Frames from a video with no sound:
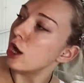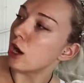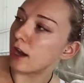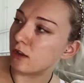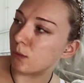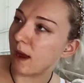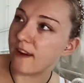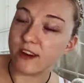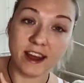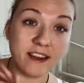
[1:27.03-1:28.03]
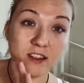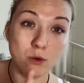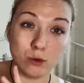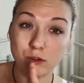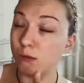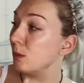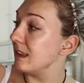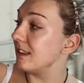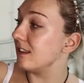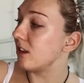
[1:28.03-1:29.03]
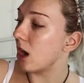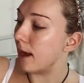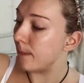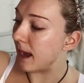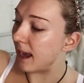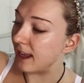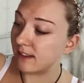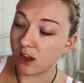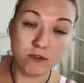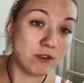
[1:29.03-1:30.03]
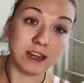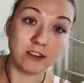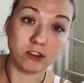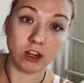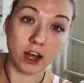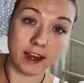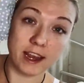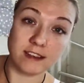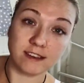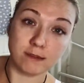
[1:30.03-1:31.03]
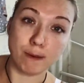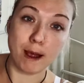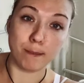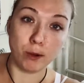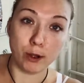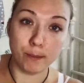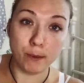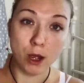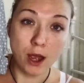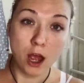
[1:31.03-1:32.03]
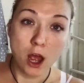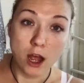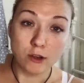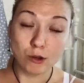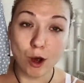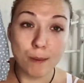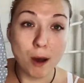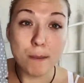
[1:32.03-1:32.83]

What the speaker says: I could wear it in the autumn winter time, and I really do like it. It's this peplum top.